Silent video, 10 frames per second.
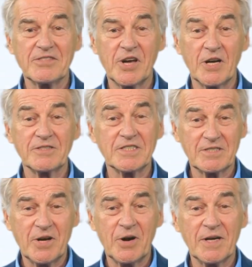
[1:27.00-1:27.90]
So, to
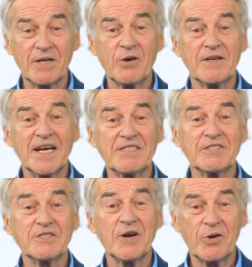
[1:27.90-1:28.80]
gold or not
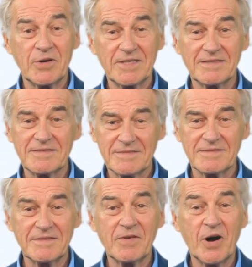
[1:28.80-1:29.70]
to gold?
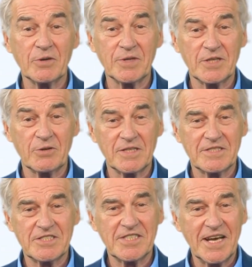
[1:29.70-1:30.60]
Only you can
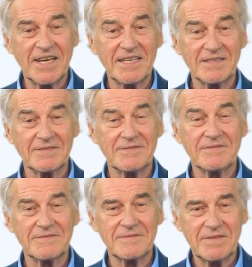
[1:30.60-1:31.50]
decide,
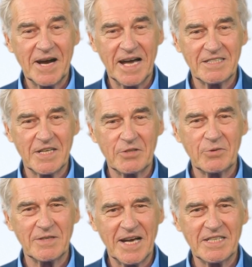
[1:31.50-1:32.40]
ideally
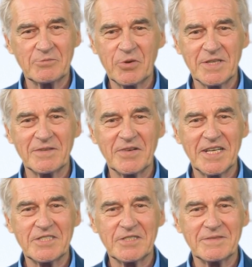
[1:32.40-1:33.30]
with expert
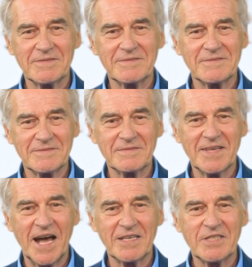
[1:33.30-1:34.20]
advice.
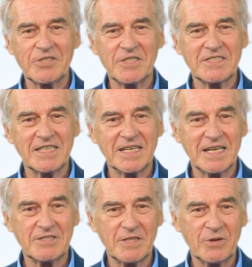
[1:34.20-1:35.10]
Knowledge is the
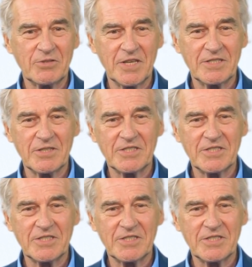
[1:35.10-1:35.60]
key to your treasure